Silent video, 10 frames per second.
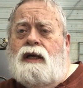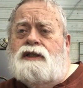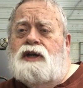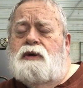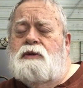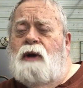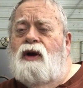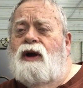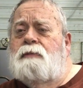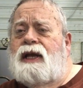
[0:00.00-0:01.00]
So
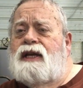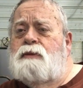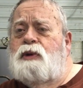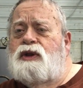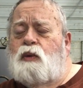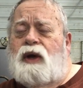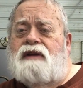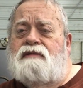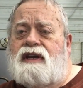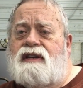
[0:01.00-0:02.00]
tomorrow I plan to put the
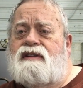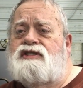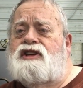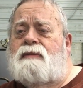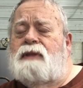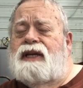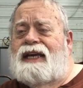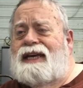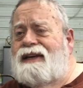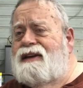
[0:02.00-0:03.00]
wing vent assembly
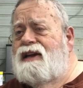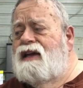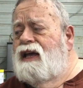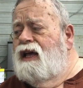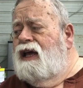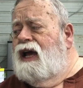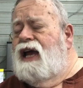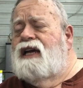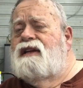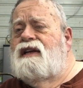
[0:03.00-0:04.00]
in
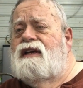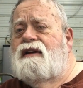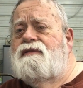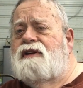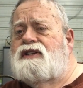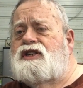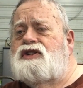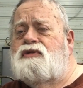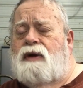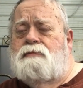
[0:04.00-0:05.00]
and the fuzzy
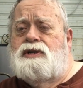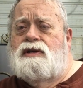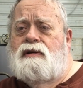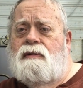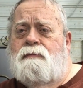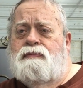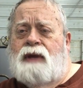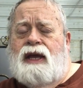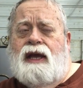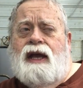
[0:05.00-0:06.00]
strips.
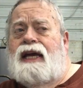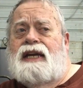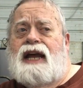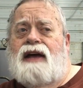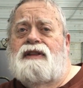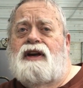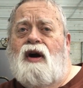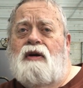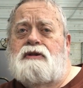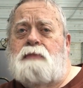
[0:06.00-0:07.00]
Now the
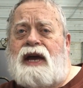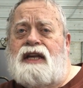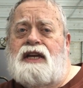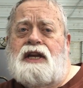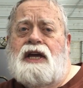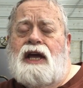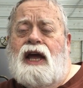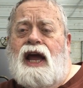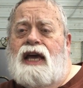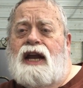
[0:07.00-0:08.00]
car is painted,
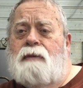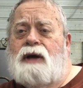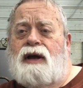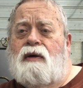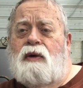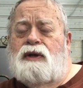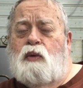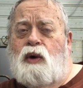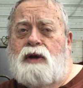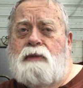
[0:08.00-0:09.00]
and I'm not going to
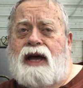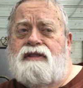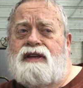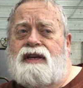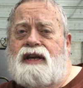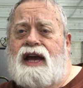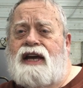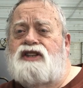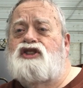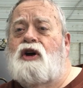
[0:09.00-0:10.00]
worry about the
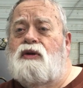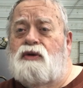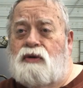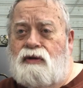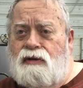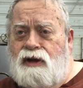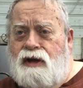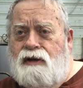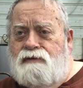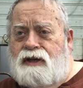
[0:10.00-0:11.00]
external
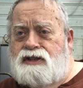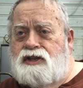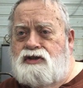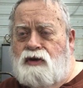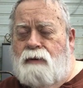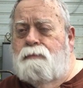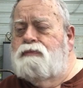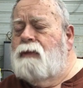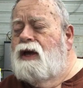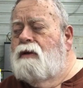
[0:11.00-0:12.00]
fuzzy strip,
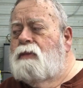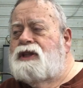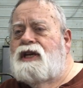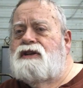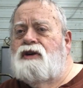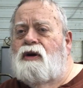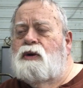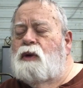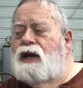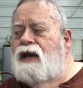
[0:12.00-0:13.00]
but the
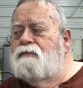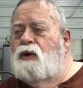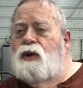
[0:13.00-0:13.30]
internal one I